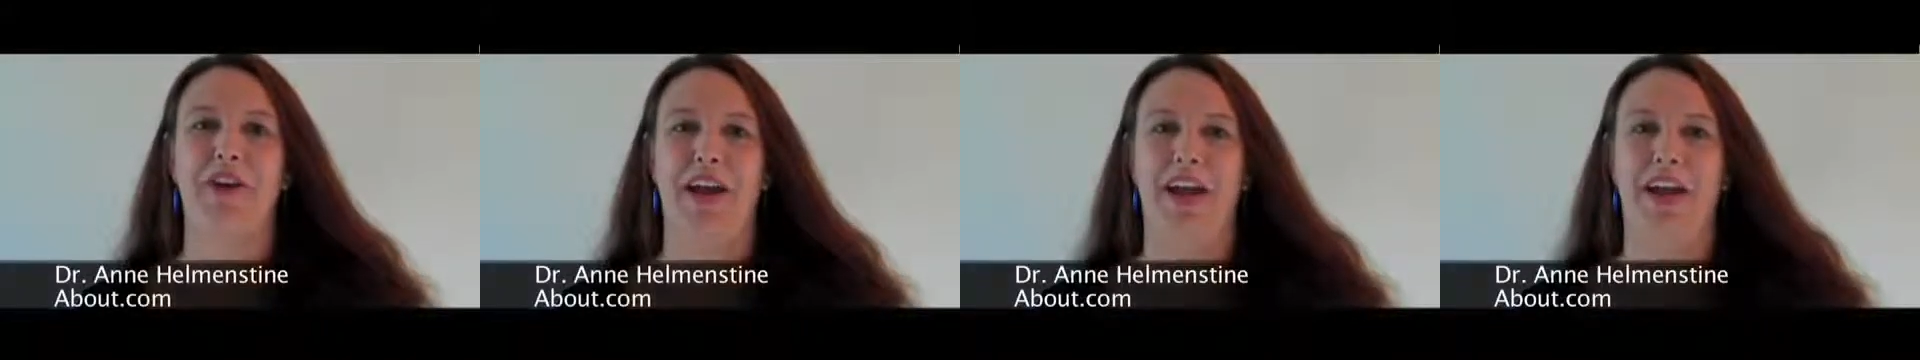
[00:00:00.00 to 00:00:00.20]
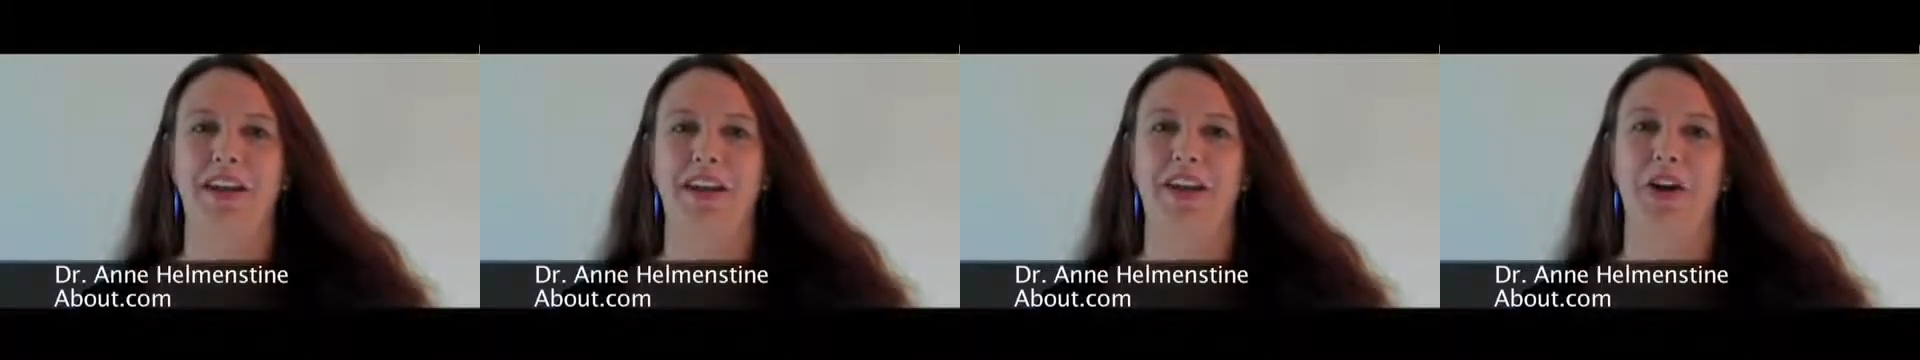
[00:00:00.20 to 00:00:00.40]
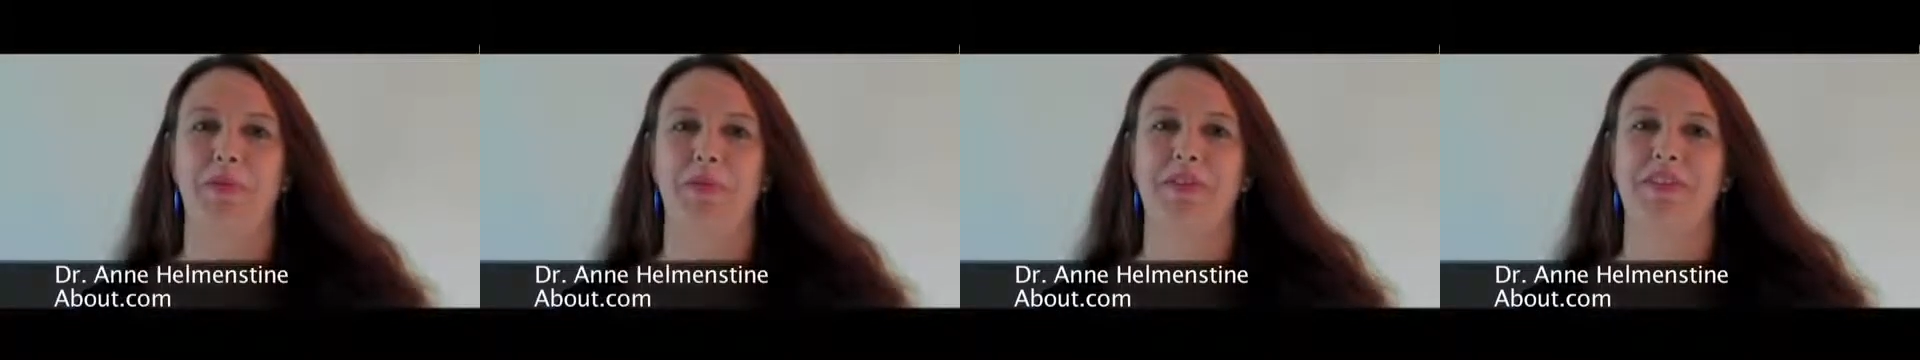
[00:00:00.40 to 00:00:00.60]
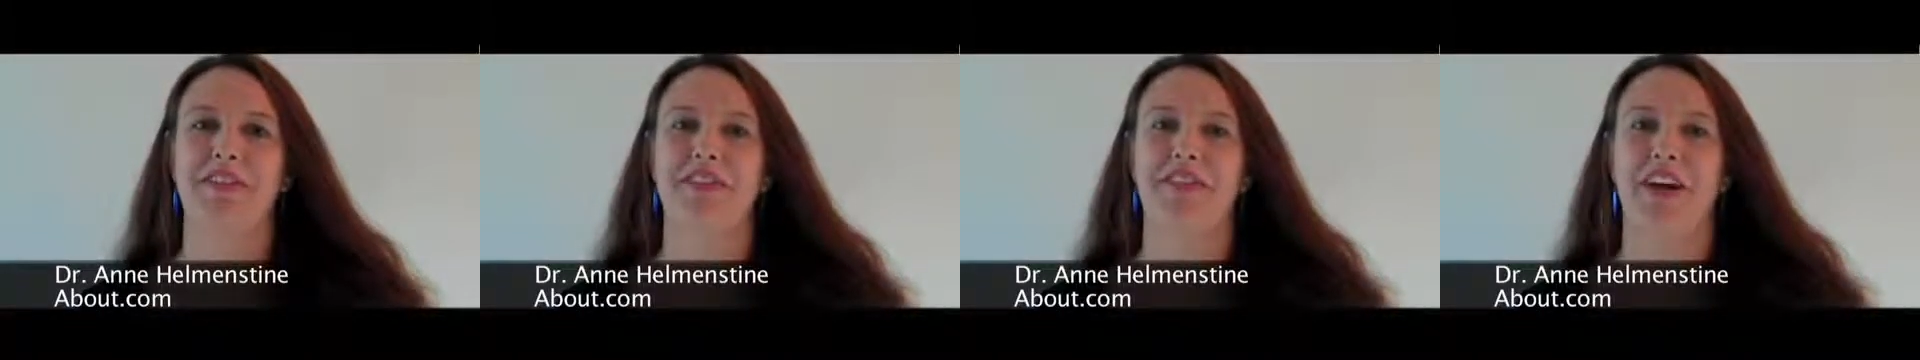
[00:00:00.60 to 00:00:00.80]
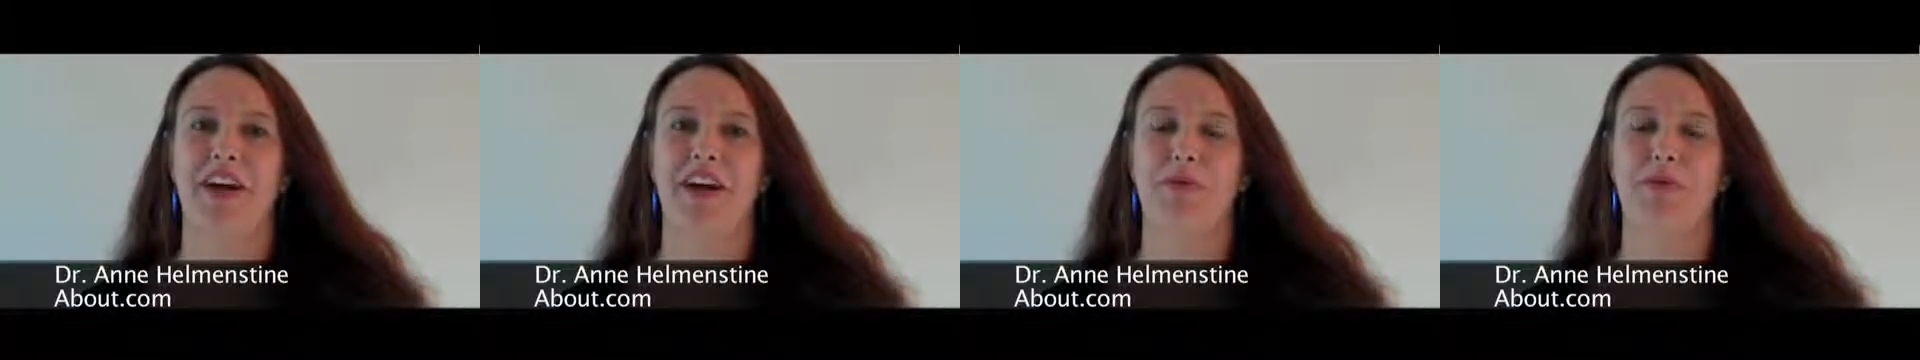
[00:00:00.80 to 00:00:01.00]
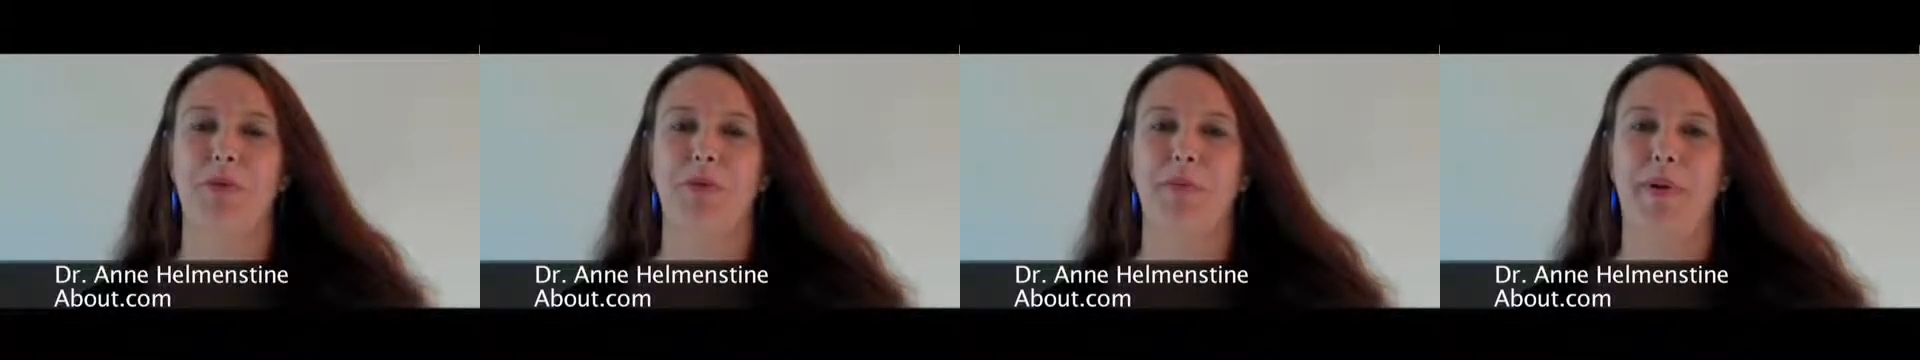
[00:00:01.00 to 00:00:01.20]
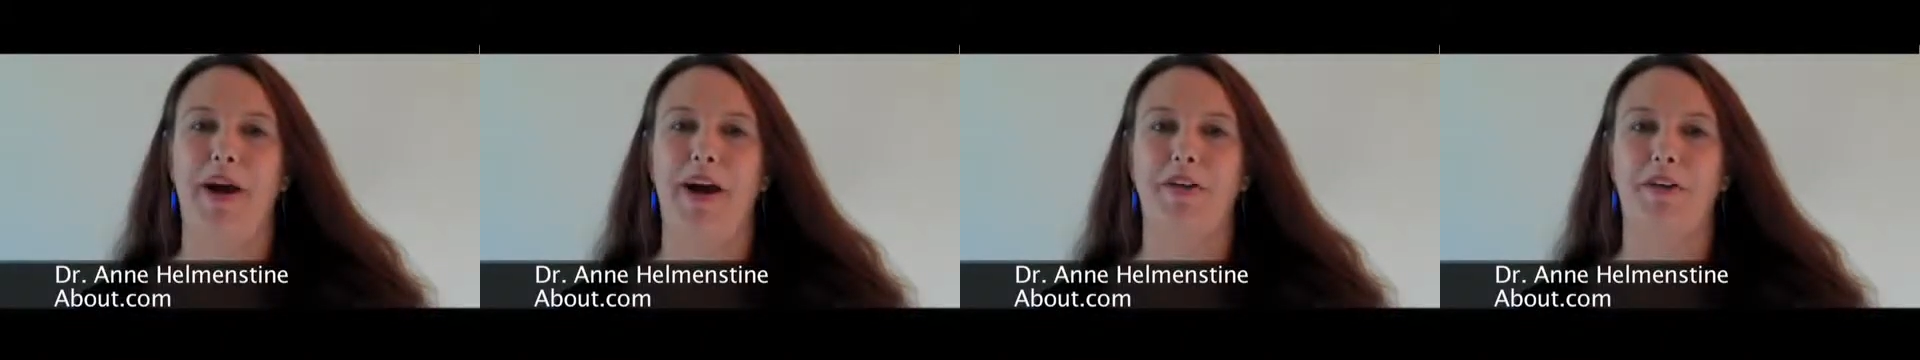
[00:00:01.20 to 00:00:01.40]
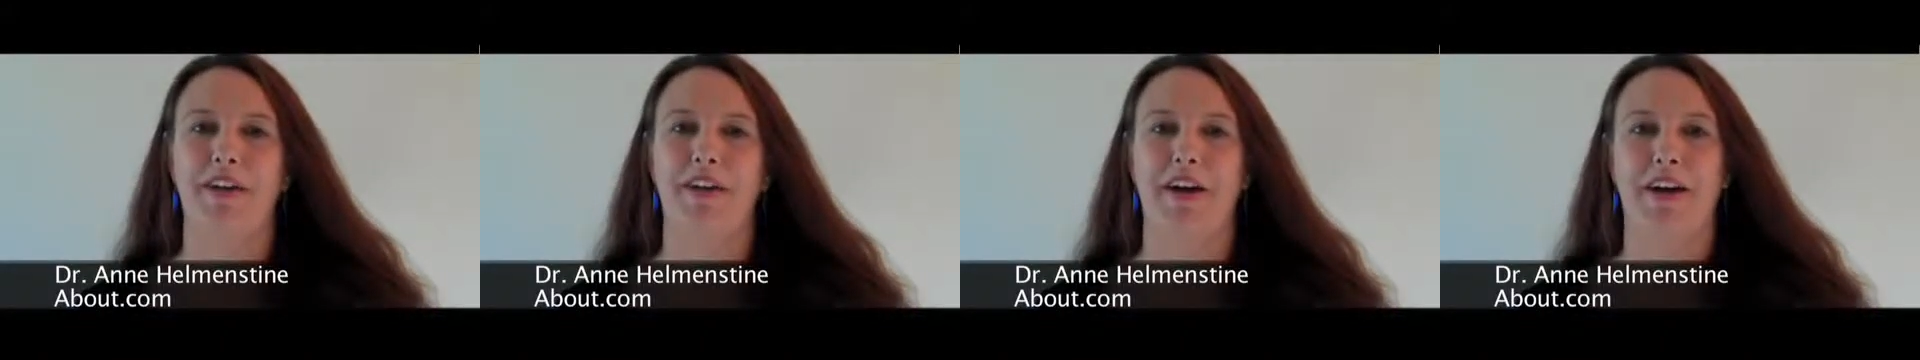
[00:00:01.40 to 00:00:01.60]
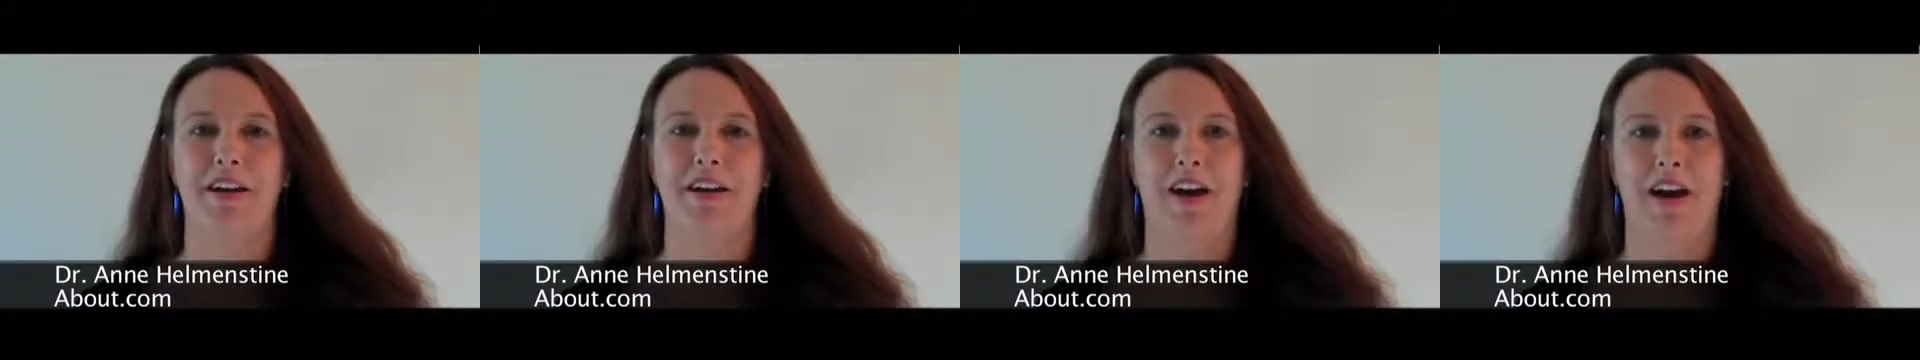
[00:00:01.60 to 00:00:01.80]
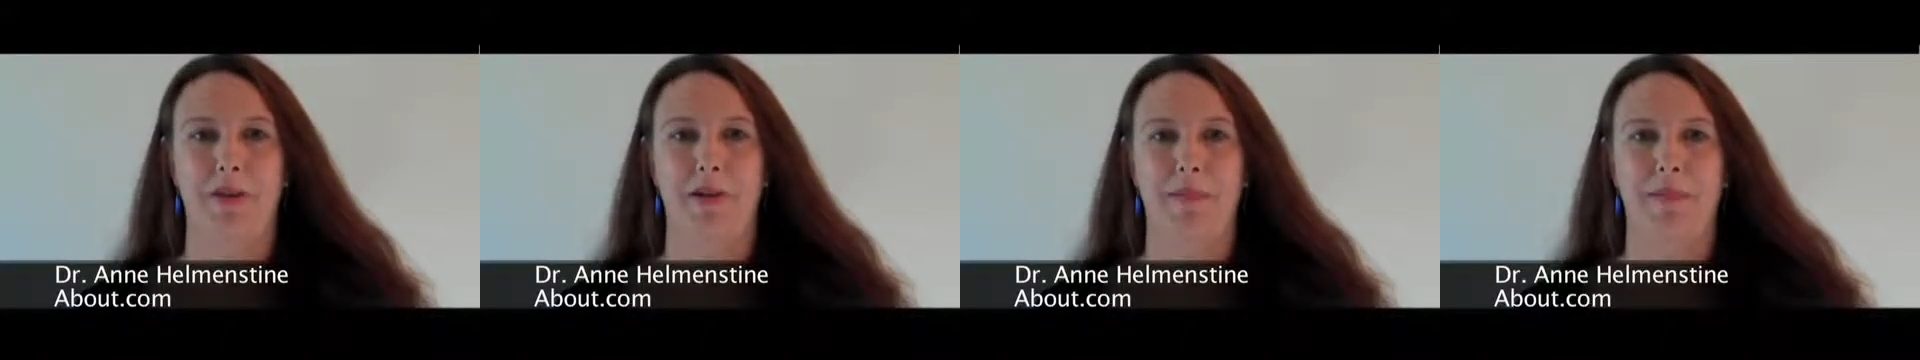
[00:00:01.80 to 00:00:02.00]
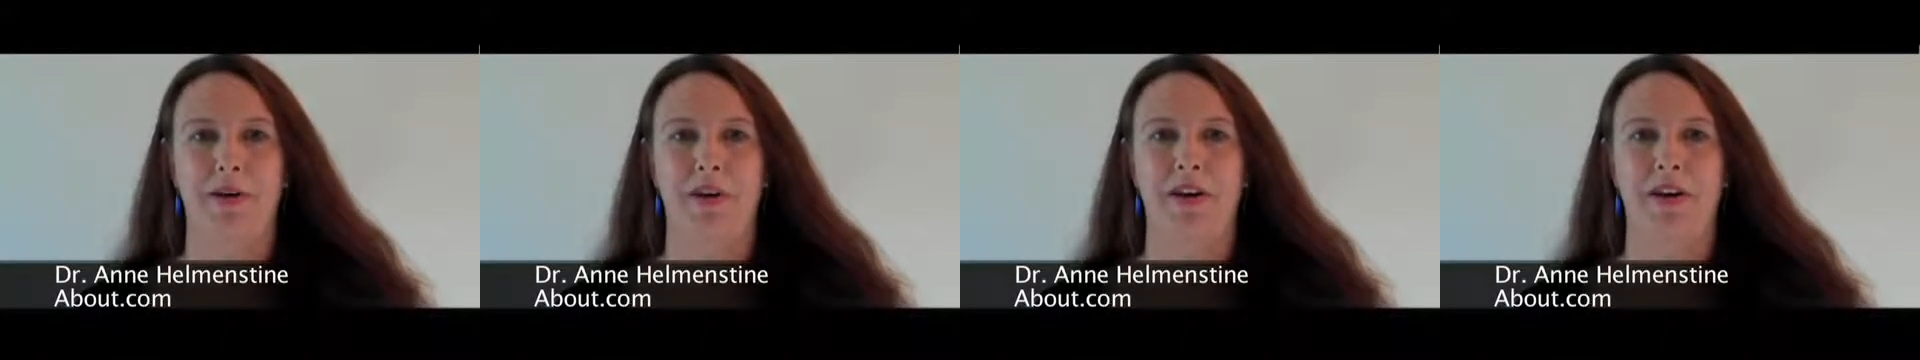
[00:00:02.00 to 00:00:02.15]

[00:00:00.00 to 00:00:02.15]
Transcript: Van Helmenstine for About.com.